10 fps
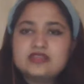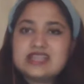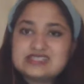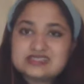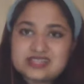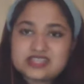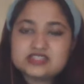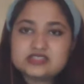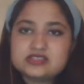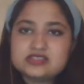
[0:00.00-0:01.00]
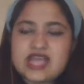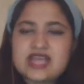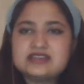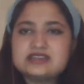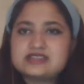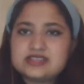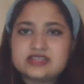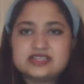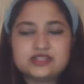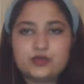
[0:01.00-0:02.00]
That station had a
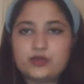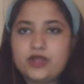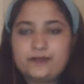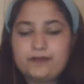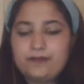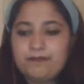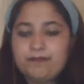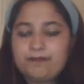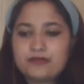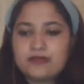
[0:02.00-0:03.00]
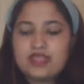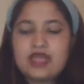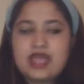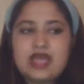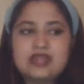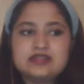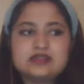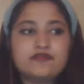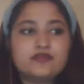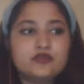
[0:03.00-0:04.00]
single tube well, and
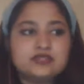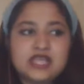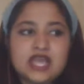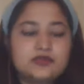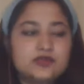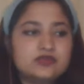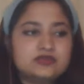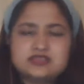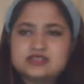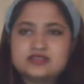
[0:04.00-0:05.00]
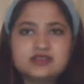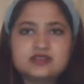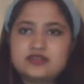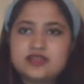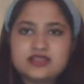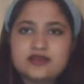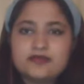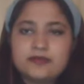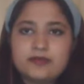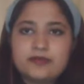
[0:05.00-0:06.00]
a few signboards here and there,
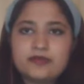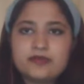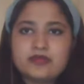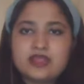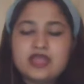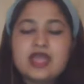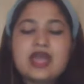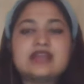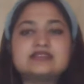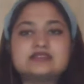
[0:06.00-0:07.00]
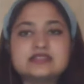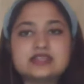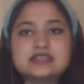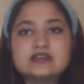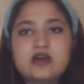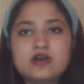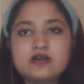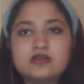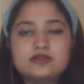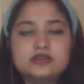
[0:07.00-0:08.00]
and a ticket
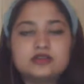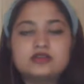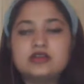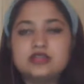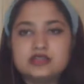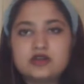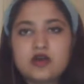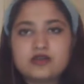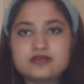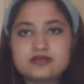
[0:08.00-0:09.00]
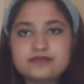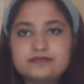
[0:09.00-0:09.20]
counter in the corner.